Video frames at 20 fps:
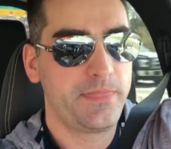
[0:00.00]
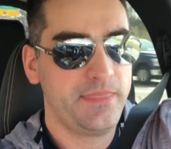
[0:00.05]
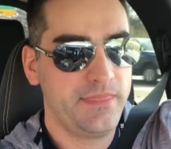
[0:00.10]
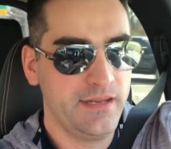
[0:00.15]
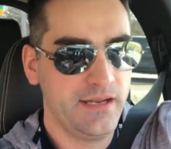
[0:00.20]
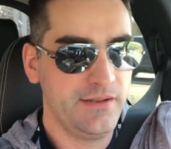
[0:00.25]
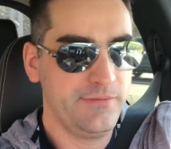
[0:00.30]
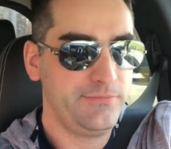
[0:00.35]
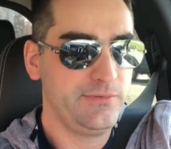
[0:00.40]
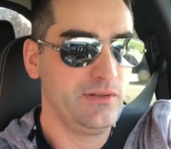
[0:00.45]

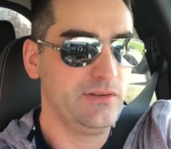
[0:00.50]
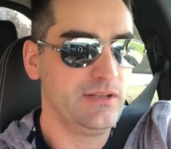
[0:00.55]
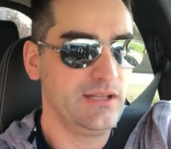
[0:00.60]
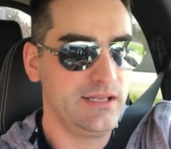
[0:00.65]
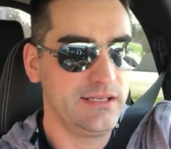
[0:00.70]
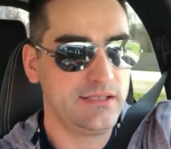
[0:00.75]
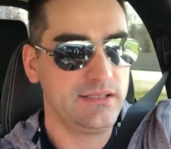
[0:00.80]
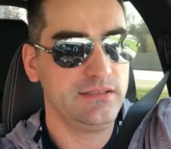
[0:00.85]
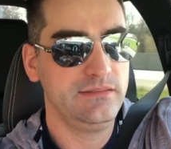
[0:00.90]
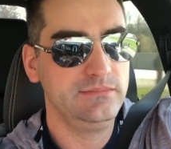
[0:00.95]
then I feel
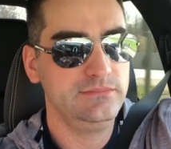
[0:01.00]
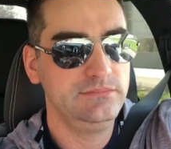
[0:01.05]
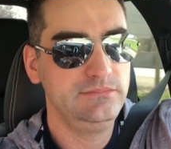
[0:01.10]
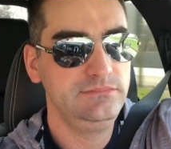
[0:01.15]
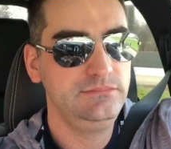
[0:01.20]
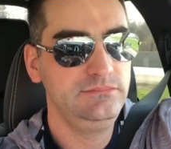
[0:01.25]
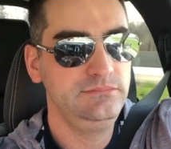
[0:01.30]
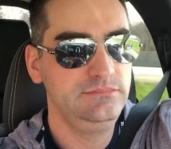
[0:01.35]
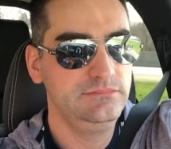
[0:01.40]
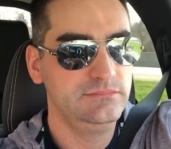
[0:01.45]
like
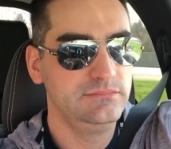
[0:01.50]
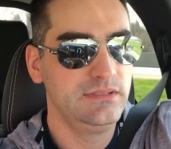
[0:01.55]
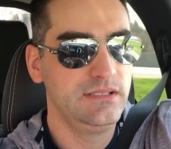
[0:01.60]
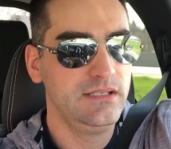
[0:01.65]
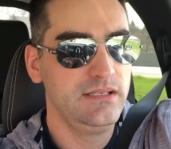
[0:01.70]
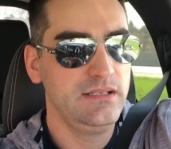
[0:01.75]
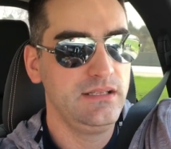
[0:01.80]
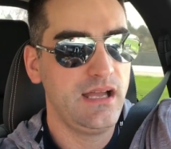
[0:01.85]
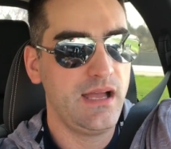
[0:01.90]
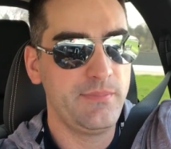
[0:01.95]

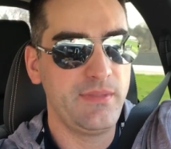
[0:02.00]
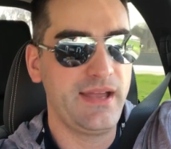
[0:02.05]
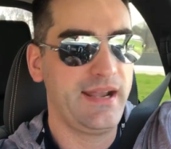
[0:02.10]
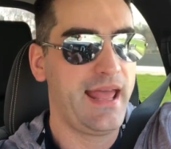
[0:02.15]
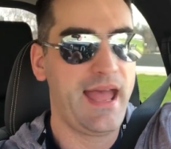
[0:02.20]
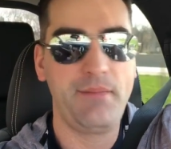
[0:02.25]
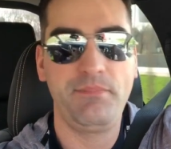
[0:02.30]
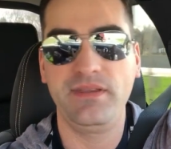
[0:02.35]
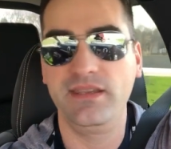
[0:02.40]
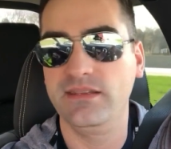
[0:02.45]
I'm not
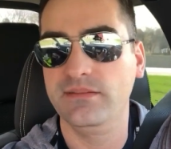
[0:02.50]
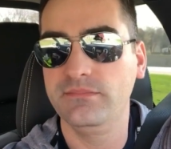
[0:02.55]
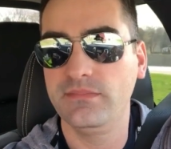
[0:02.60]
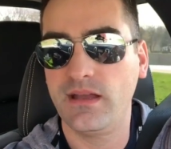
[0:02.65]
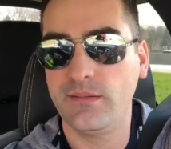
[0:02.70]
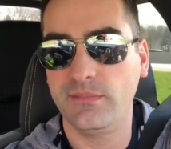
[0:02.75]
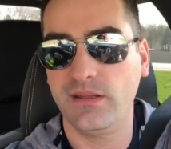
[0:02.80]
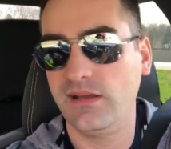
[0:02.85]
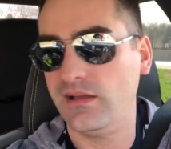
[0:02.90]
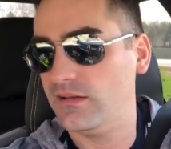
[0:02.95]
happy.
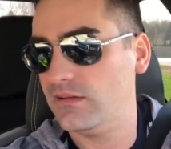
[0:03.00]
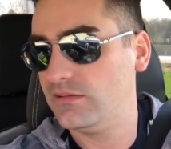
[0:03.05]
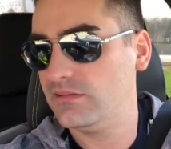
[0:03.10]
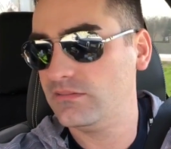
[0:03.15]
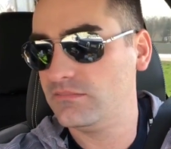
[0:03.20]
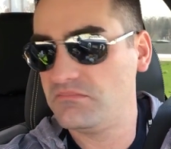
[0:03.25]
I'm not.